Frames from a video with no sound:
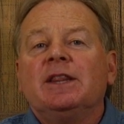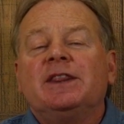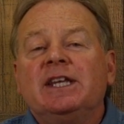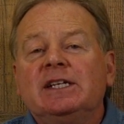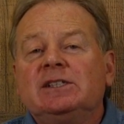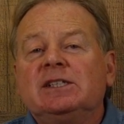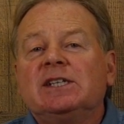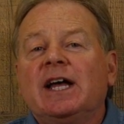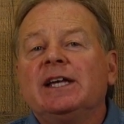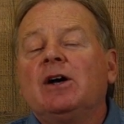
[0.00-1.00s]
These
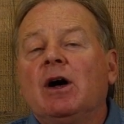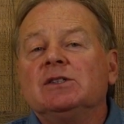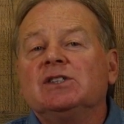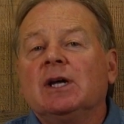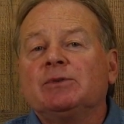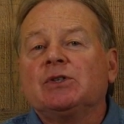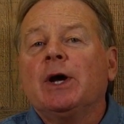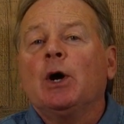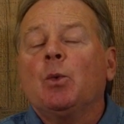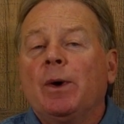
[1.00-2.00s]
design concepts
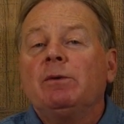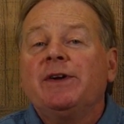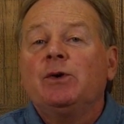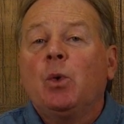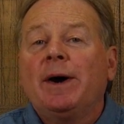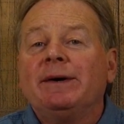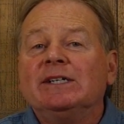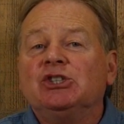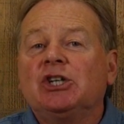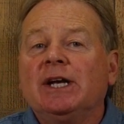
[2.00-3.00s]
will require a
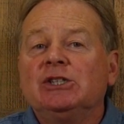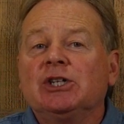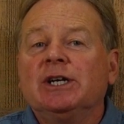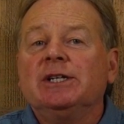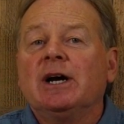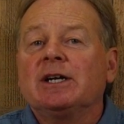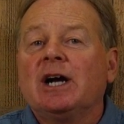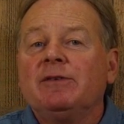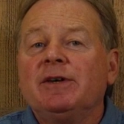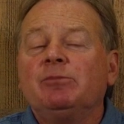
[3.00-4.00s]
change in our
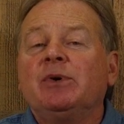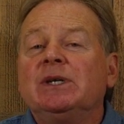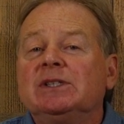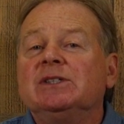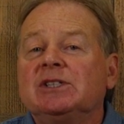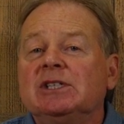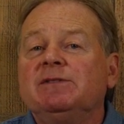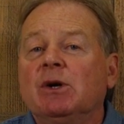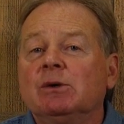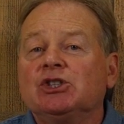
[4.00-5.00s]
current preconceived
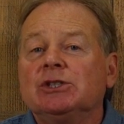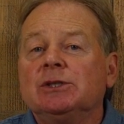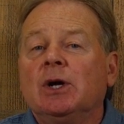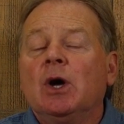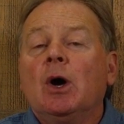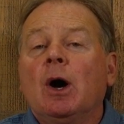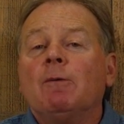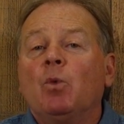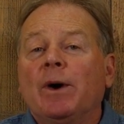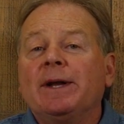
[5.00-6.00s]
notion of
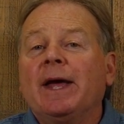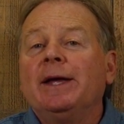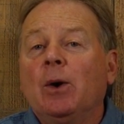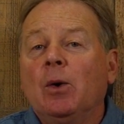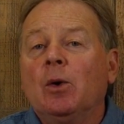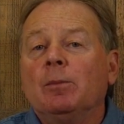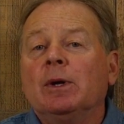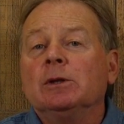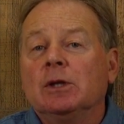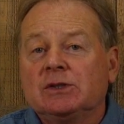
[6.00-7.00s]
what a home
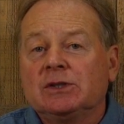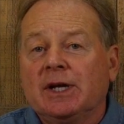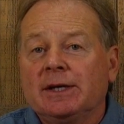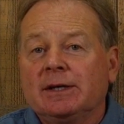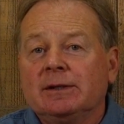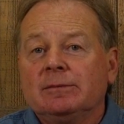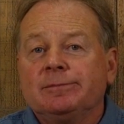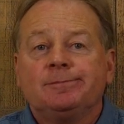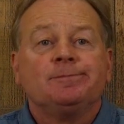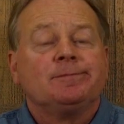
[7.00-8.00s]
looks like.
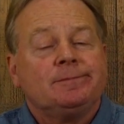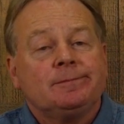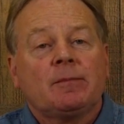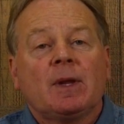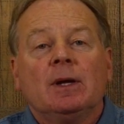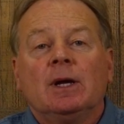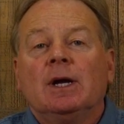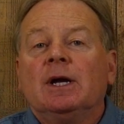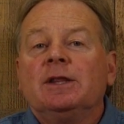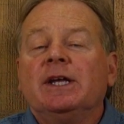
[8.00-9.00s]

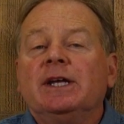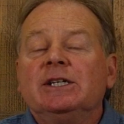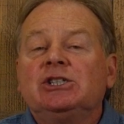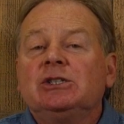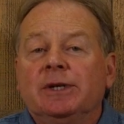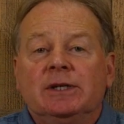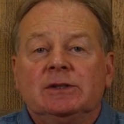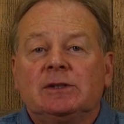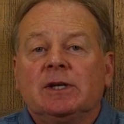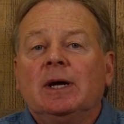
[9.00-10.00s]
The issue
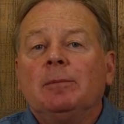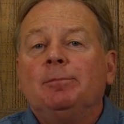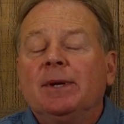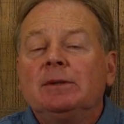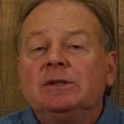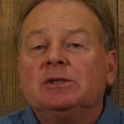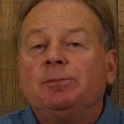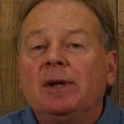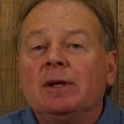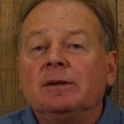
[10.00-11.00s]
is, builders
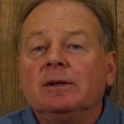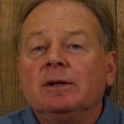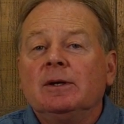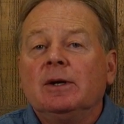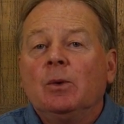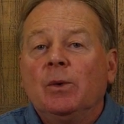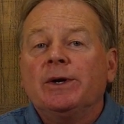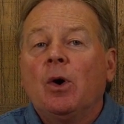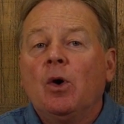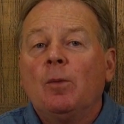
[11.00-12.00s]
build what
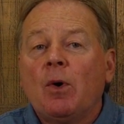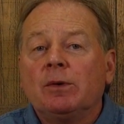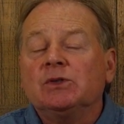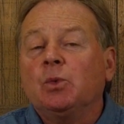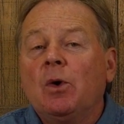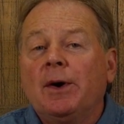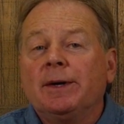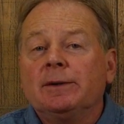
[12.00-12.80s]
homeowners want,